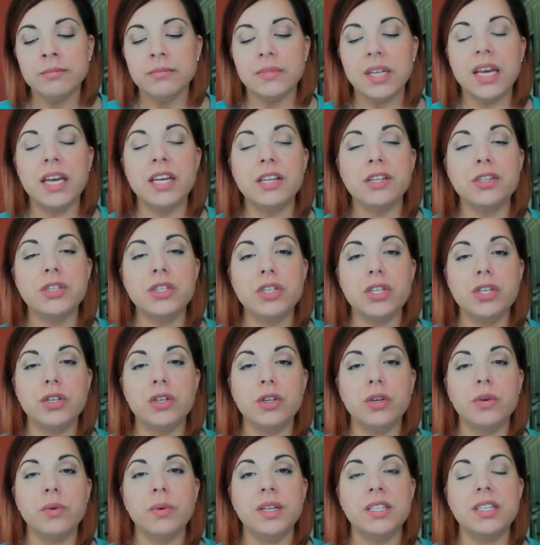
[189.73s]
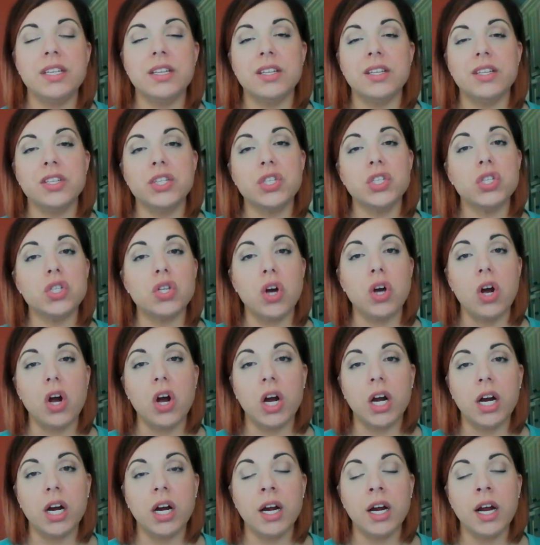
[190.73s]
Into, we did a
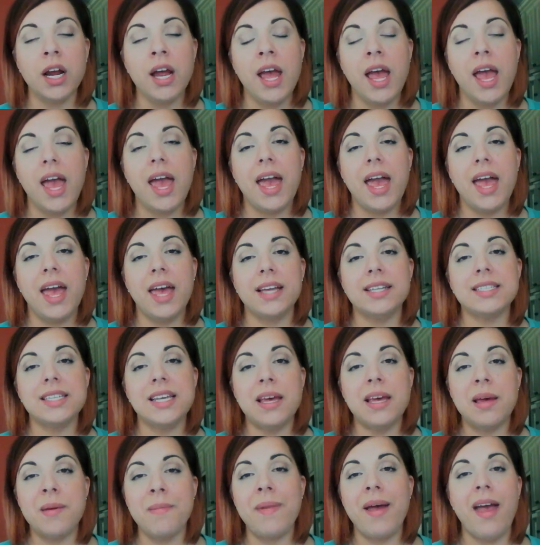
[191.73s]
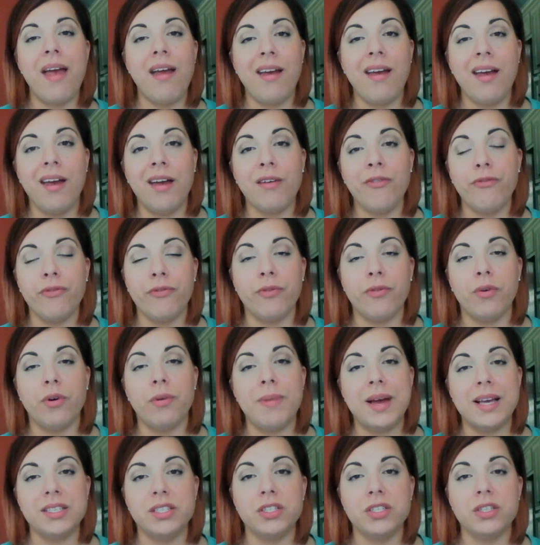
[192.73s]
star and MA for
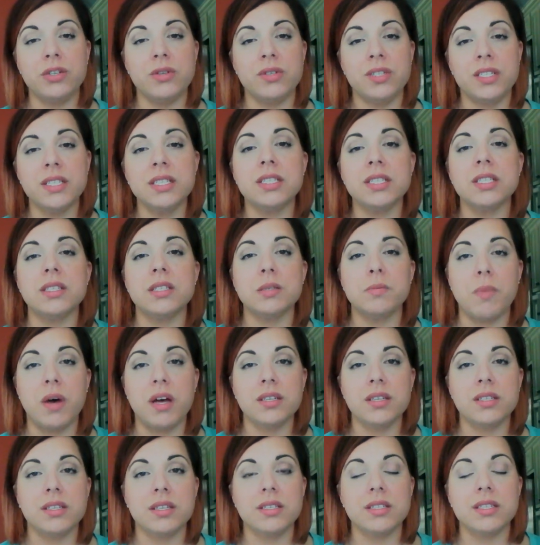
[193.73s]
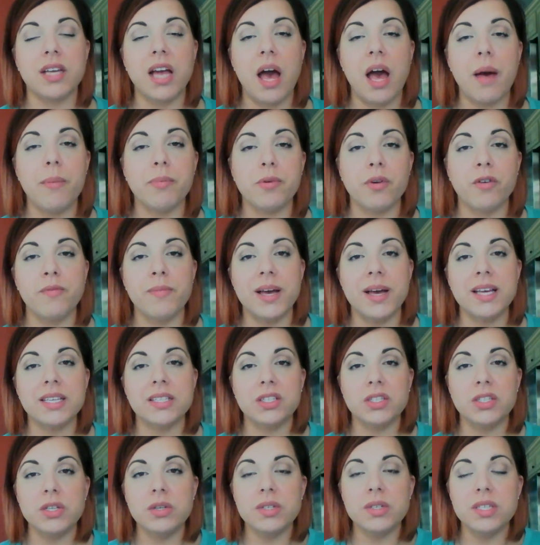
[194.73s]
Massachusetts, since Boston is the capital of
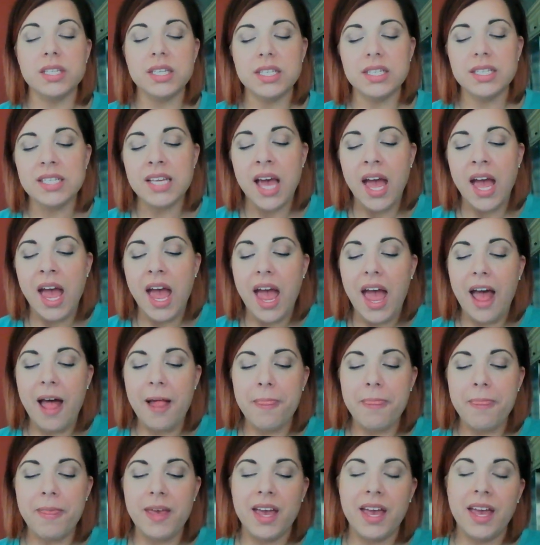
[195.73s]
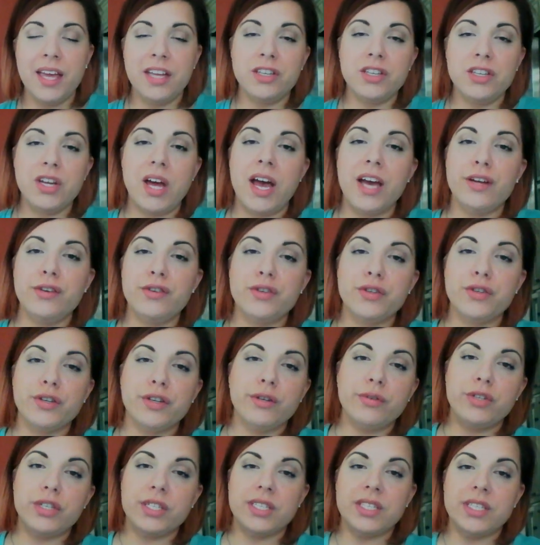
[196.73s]
Massachusetts. And then I
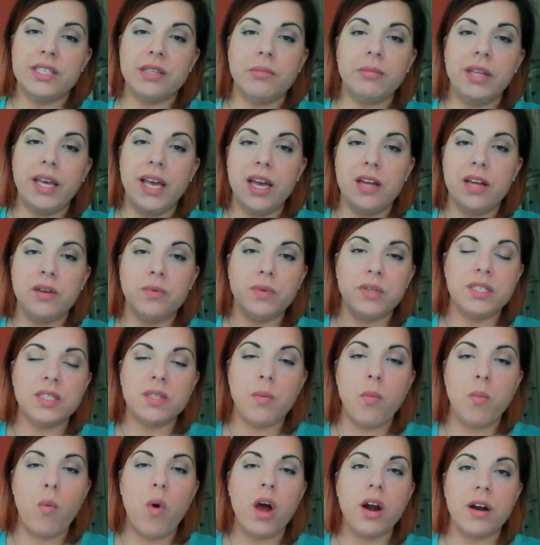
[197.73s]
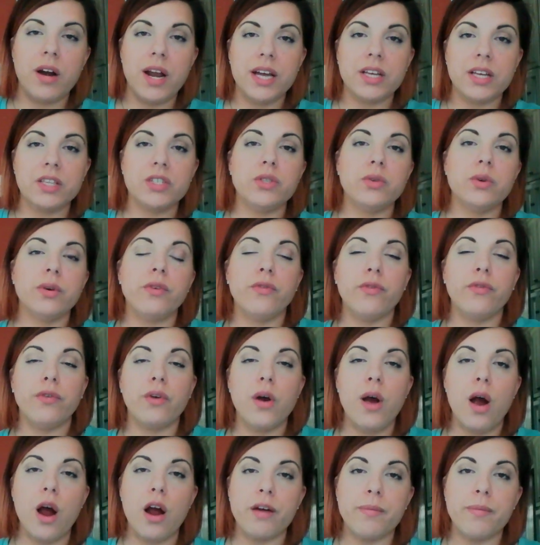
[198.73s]
drew just some land with some water next to it for
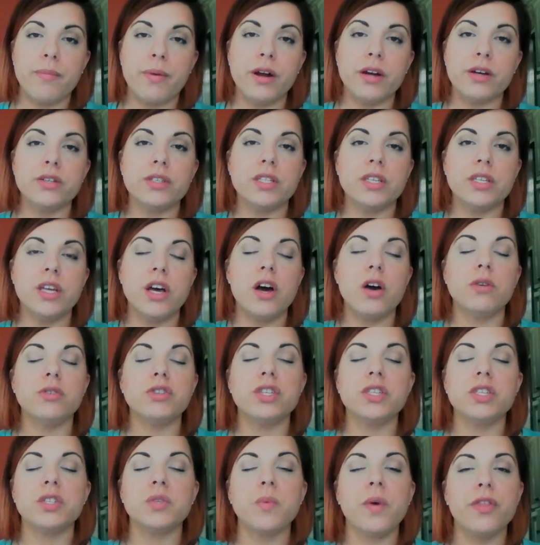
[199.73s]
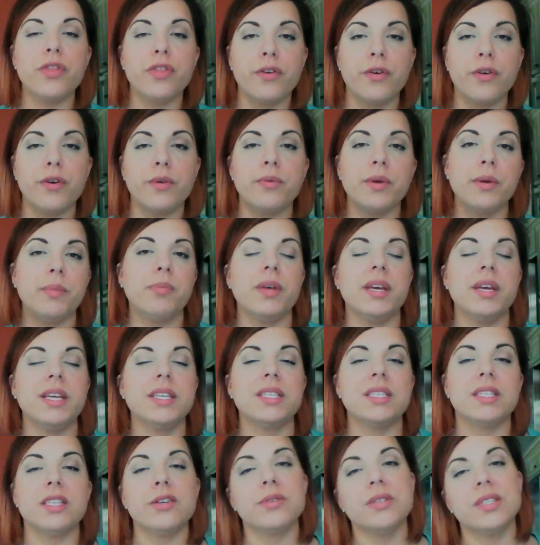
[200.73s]
harbor. So just went through and
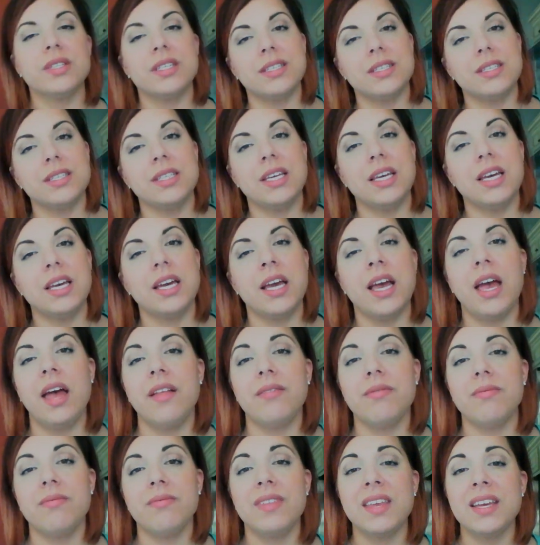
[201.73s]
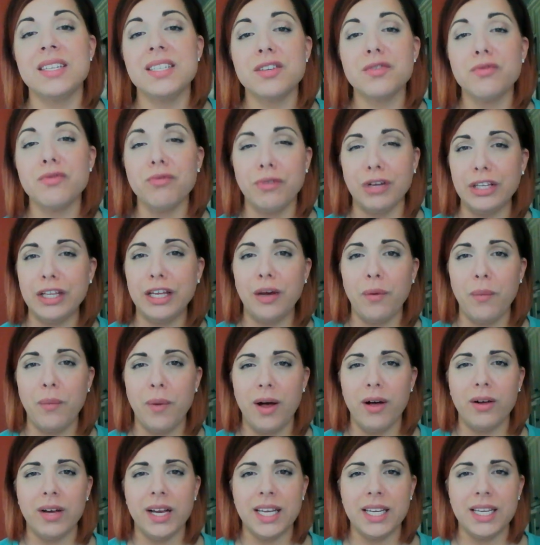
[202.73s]
replaced those and see. And they did really
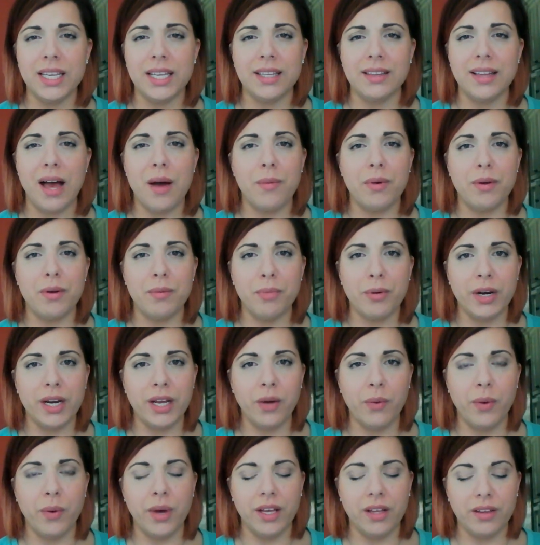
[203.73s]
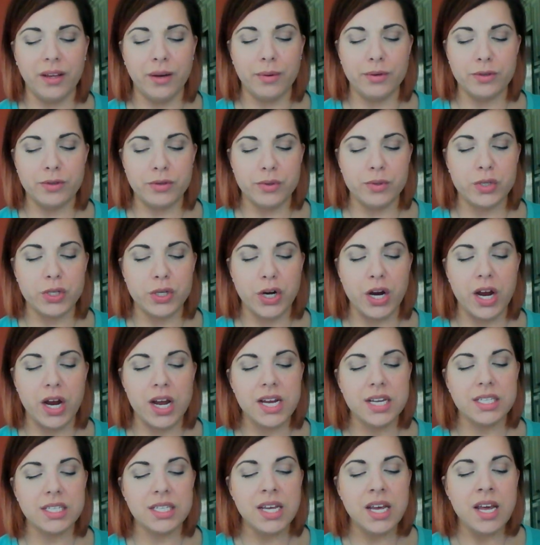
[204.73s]
well getting that one pretty quickly, which was
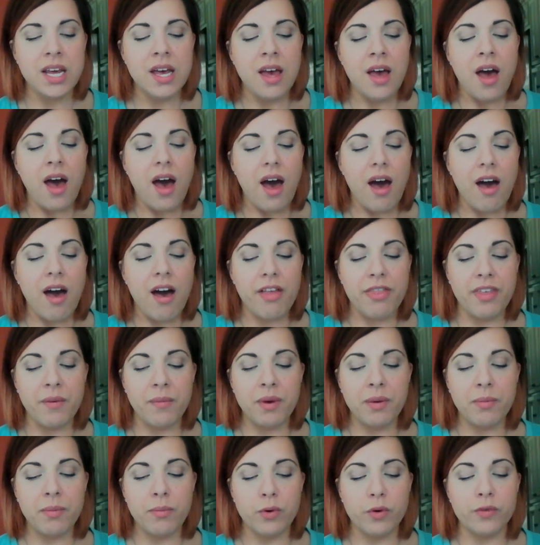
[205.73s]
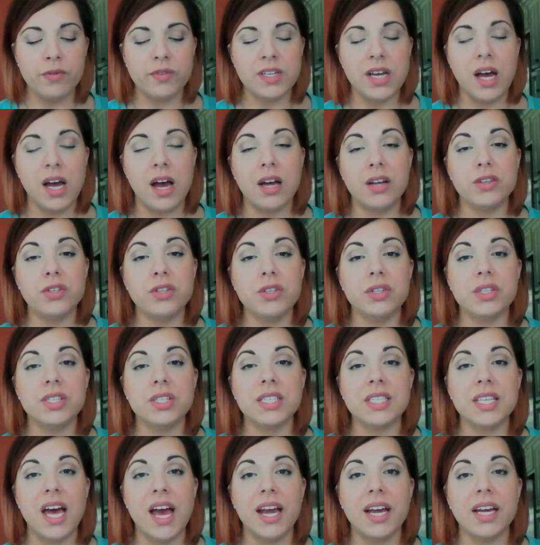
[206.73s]
great. Uh, then we moved on to
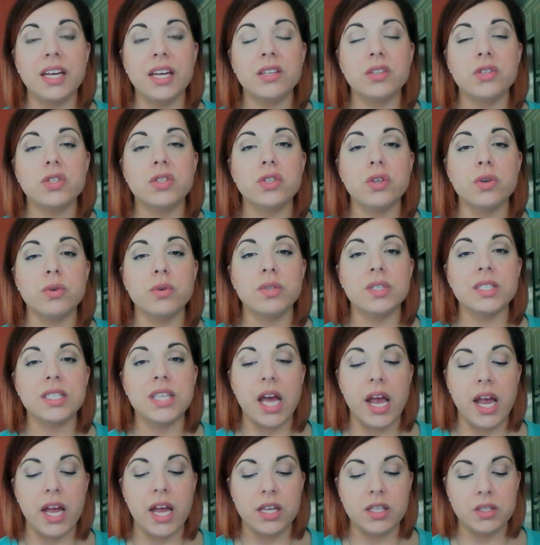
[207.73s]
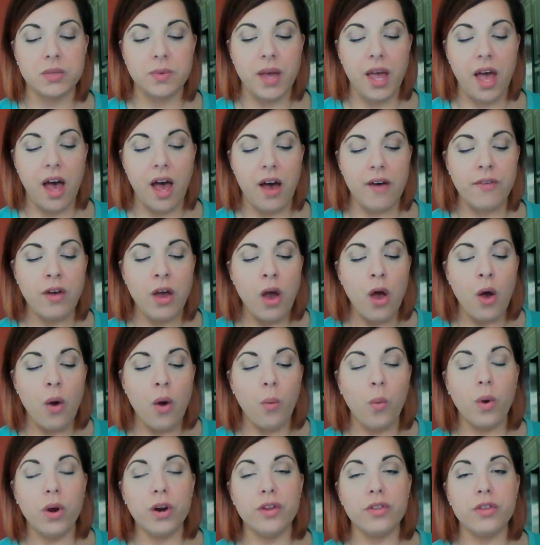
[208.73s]
science. So, science, we have
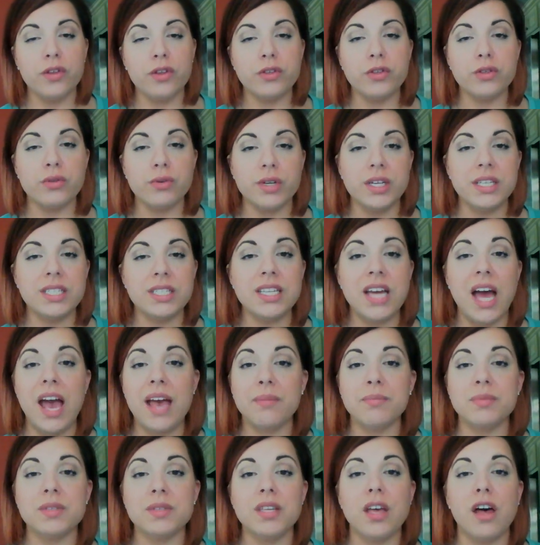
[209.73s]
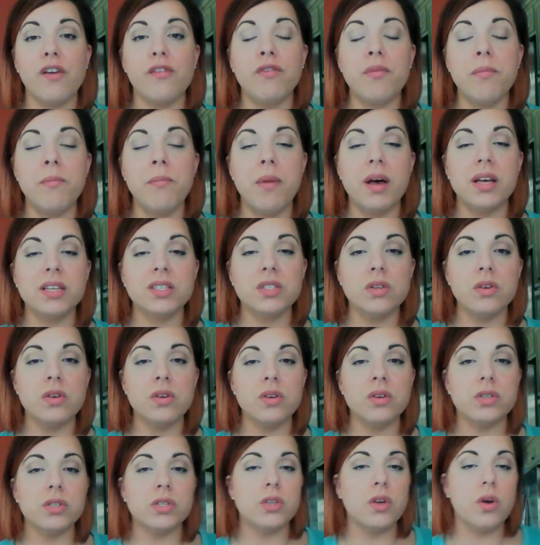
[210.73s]
what are the three types of
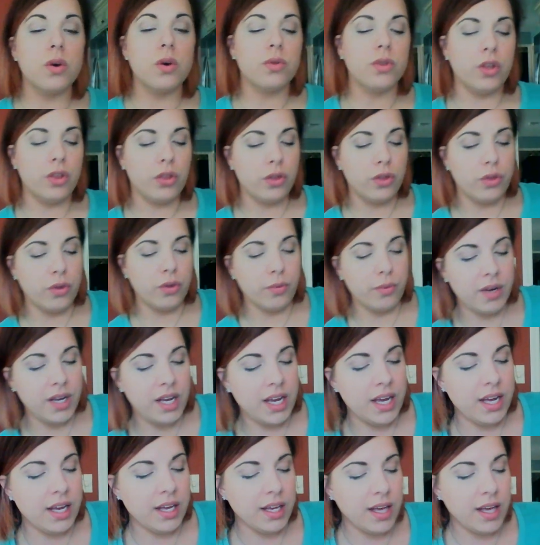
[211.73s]
muscle? So, the three